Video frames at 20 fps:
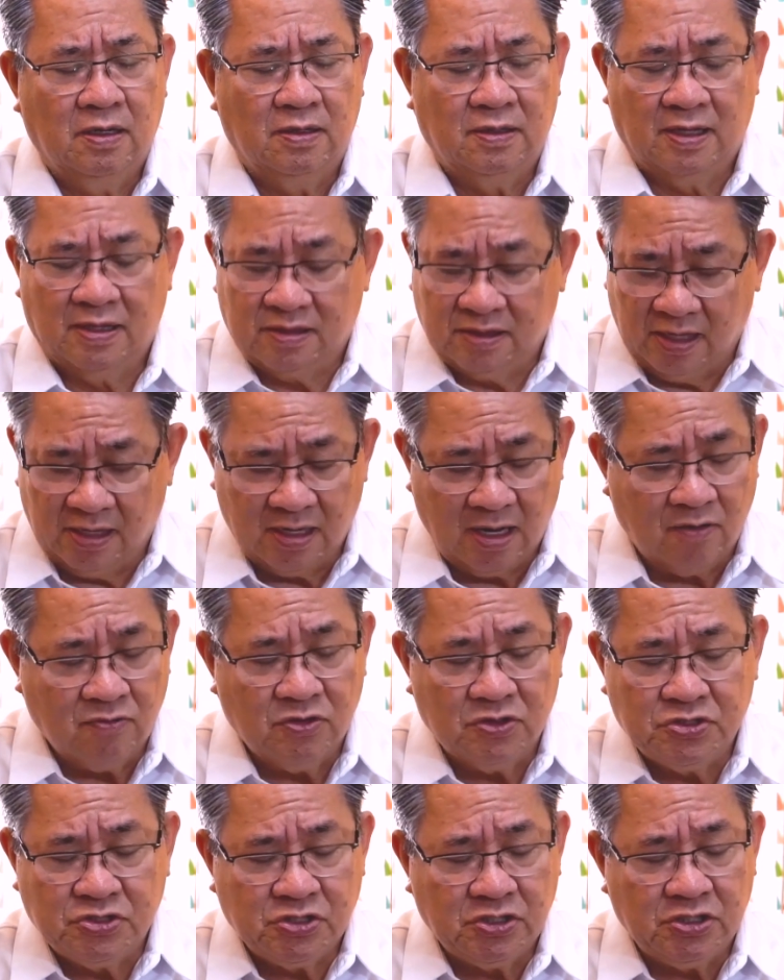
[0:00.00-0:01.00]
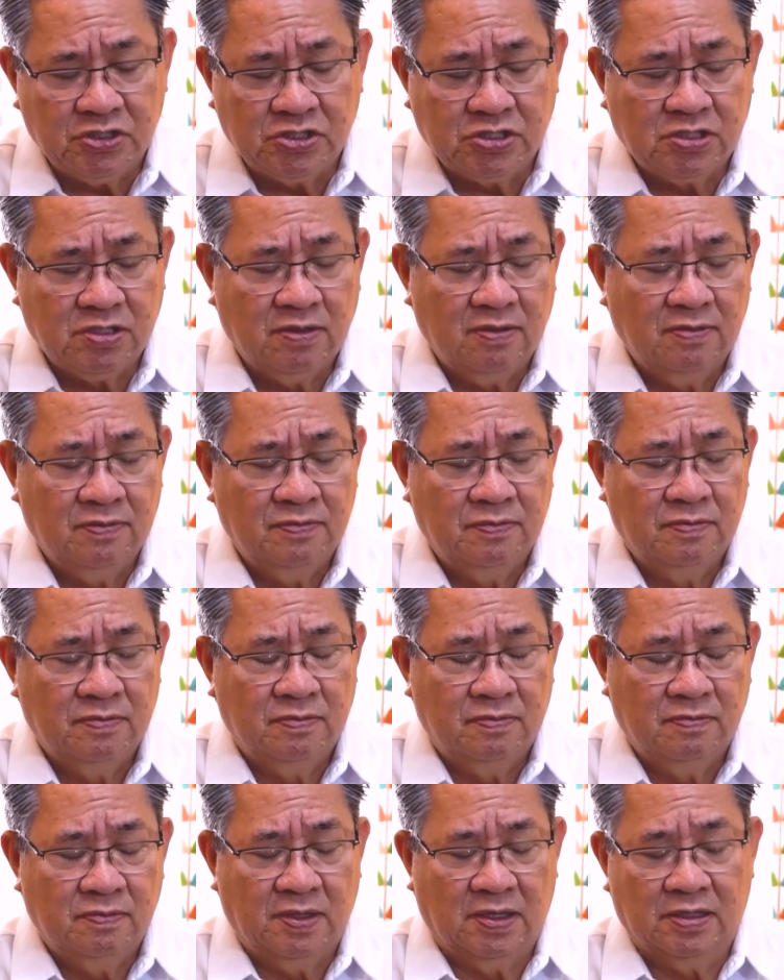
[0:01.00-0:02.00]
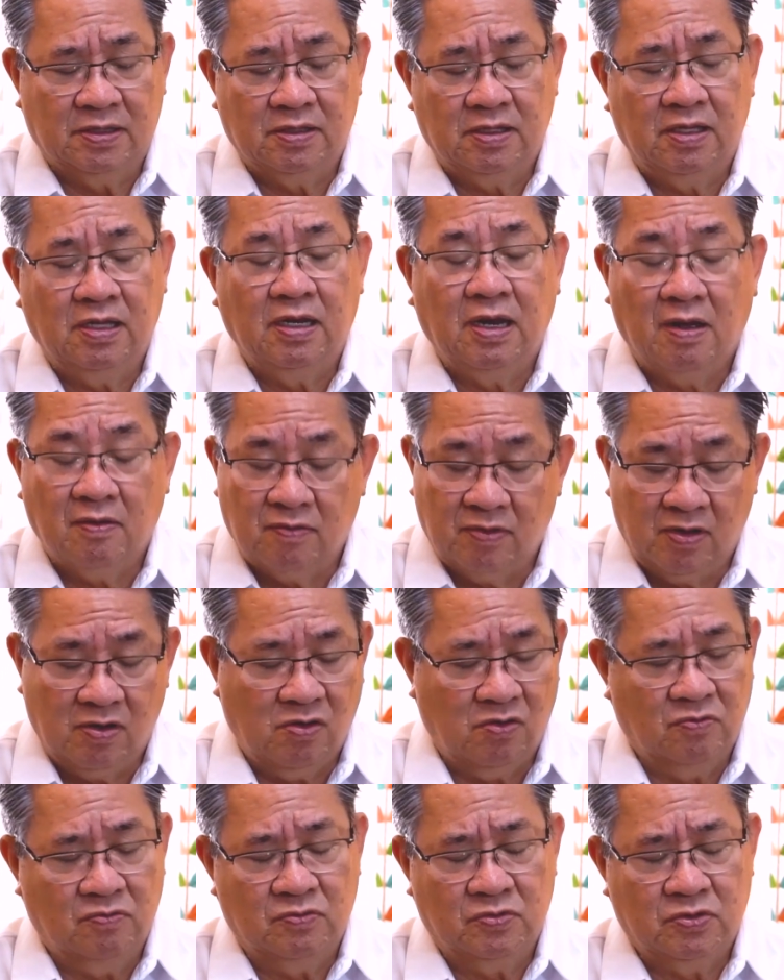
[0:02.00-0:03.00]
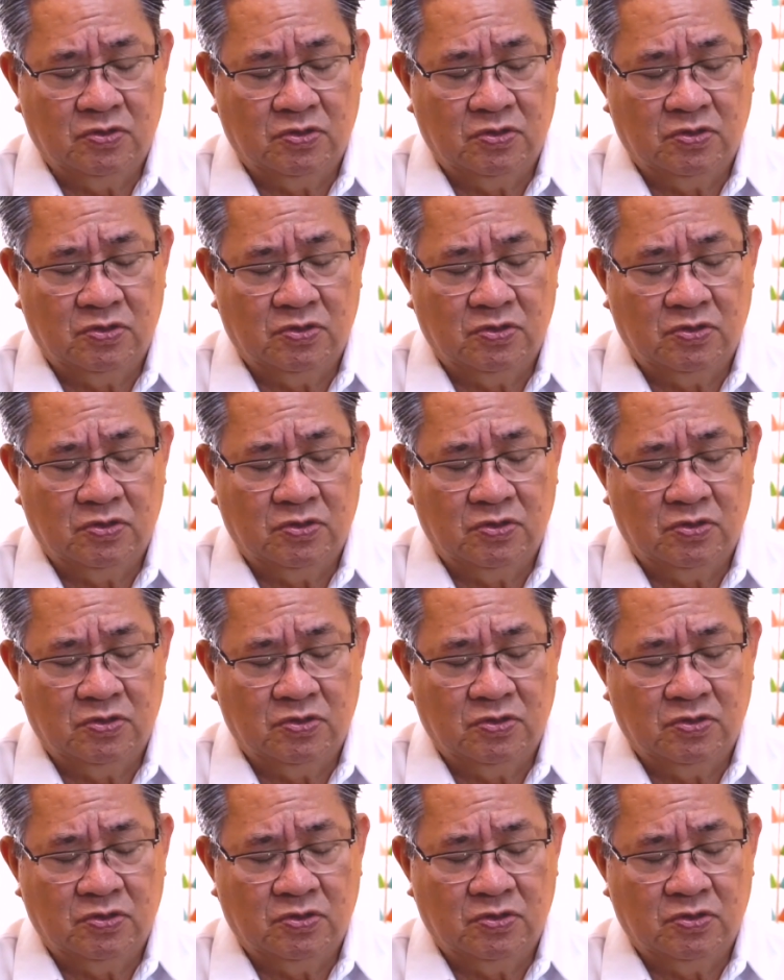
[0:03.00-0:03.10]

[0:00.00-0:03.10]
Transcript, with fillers: not in our church, but in our homes.